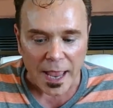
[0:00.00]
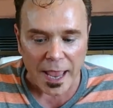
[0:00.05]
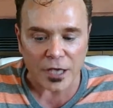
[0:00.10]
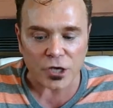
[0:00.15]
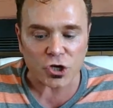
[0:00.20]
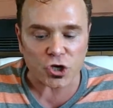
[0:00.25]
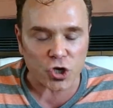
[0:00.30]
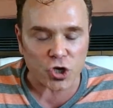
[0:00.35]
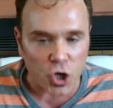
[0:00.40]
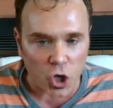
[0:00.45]

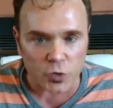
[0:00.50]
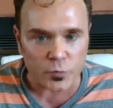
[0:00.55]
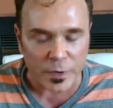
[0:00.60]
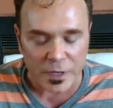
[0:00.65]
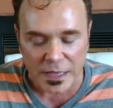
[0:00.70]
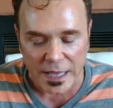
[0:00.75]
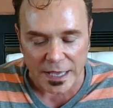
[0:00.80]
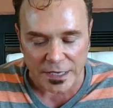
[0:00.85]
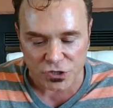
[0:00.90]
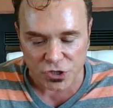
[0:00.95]
and good
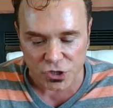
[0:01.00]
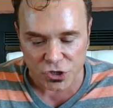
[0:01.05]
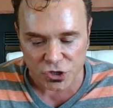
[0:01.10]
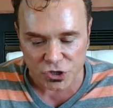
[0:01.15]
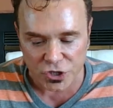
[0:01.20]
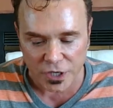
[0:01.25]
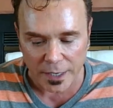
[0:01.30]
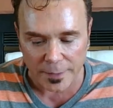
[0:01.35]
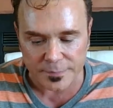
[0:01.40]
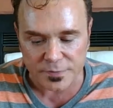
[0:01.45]

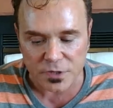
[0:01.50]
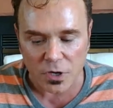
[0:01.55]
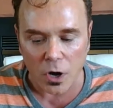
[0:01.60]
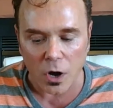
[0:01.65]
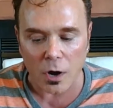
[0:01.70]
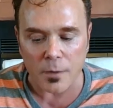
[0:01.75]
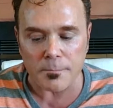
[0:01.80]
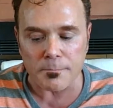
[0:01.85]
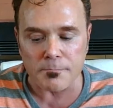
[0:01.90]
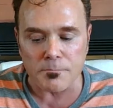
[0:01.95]
relationships
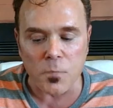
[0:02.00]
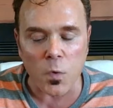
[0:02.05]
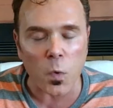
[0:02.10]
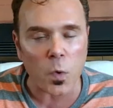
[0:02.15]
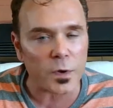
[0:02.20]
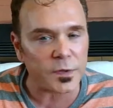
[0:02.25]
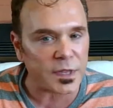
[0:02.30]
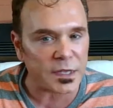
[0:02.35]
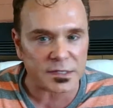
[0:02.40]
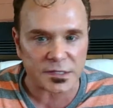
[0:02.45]
are
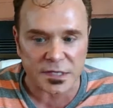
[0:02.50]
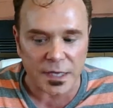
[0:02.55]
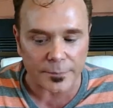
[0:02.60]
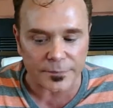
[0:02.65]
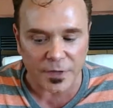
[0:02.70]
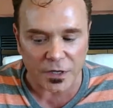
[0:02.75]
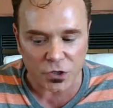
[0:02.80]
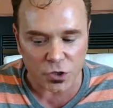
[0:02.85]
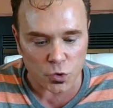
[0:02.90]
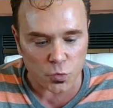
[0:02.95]
more than
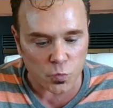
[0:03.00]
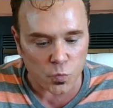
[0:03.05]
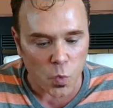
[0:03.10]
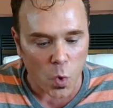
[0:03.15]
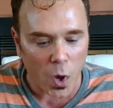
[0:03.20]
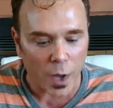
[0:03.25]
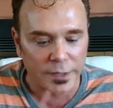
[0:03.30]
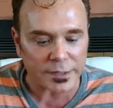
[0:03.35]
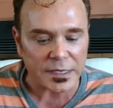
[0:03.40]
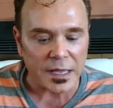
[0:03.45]
something you
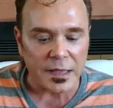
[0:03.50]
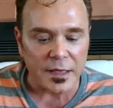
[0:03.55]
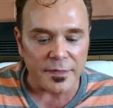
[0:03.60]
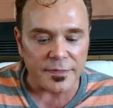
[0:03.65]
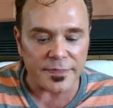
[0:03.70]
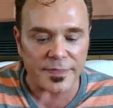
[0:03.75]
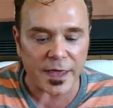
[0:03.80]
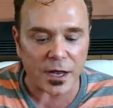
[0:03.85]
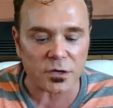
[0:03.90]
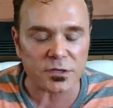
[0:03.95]
want.
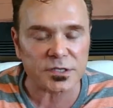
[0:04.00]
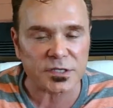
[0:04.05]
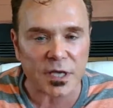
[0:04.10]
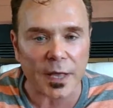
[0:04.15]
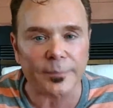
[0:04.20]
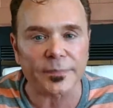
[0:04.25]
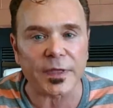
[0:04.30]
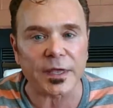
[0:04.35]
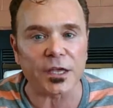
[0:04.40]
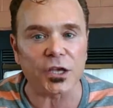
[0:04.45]
They're
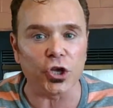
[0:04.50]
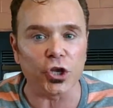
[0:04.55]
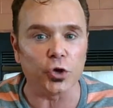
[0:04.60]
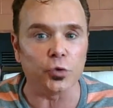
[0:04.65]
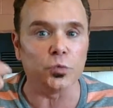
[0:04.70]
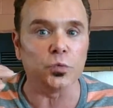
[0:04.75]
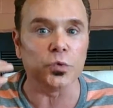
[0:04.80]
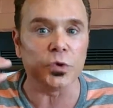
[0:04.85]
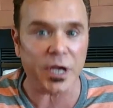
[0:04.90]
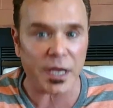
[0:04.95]
something
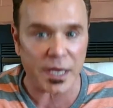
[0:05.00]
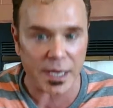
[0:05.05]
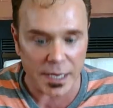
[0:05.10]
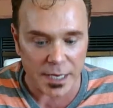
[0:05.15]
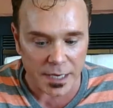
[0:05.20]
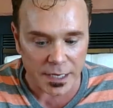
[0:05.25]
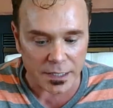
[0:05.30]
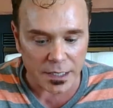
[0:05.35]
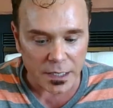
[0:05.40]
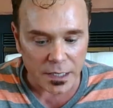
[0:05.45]
you
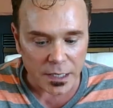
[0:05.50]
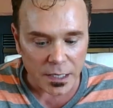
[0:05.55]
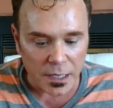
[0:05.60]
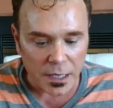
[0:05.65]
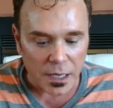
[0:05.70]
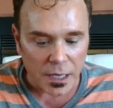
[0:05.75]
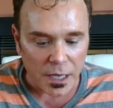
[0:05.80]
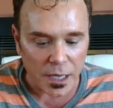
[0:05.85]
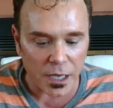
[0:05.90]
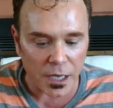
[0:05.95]
need
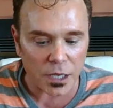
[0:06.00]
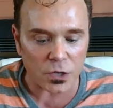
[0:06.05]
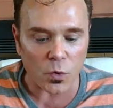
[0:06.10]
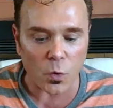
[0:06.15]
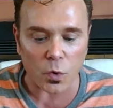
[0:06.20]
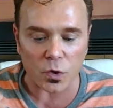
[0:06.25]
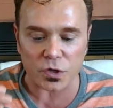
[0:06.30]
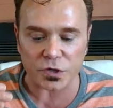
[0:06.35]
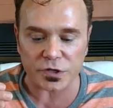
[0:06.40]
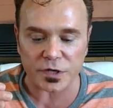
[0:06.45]
in
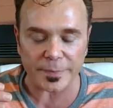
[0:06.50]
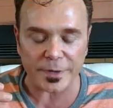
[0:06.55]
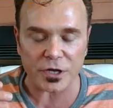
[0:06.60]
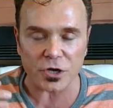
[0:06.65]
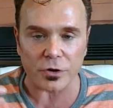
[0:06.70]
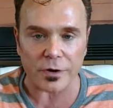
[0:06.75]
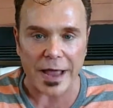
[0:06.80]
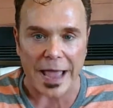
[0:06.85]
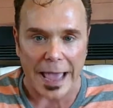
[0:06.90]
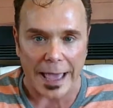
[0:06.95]
order to be
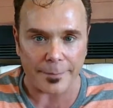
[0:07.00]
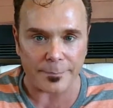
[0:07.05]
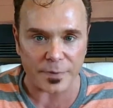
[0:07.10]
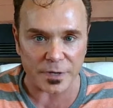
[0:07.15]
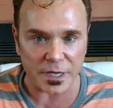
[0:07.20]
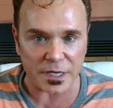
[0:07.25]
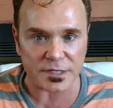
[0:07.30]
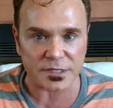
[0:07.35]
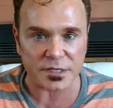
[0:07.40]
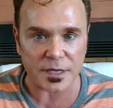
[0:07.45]
your
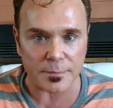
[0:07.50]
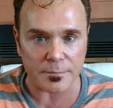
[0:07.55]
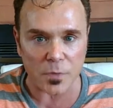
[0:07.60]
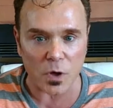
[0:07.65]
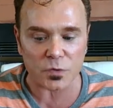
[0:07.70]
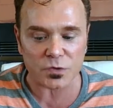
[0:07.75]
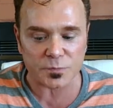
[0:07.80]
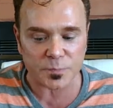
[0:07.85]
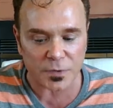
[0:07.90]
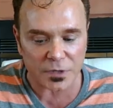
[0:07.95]
happiest and
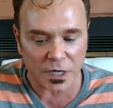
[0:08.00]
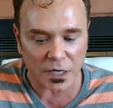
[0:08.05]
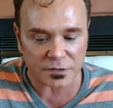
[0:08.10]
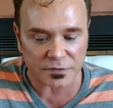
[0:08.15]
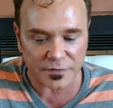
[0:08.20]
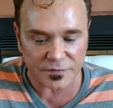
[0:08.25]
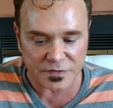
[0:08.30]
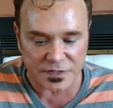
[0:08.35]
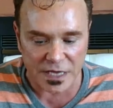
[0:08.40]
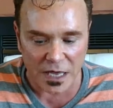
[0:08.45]
most
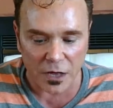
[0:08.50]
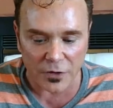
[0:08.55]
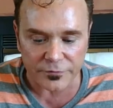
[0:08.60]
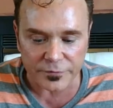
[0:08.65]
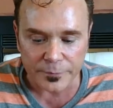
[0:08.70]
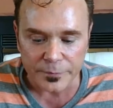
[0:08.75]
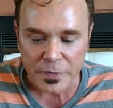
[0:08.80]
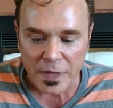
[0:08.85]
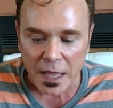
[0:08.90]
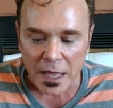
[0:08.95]
productive self.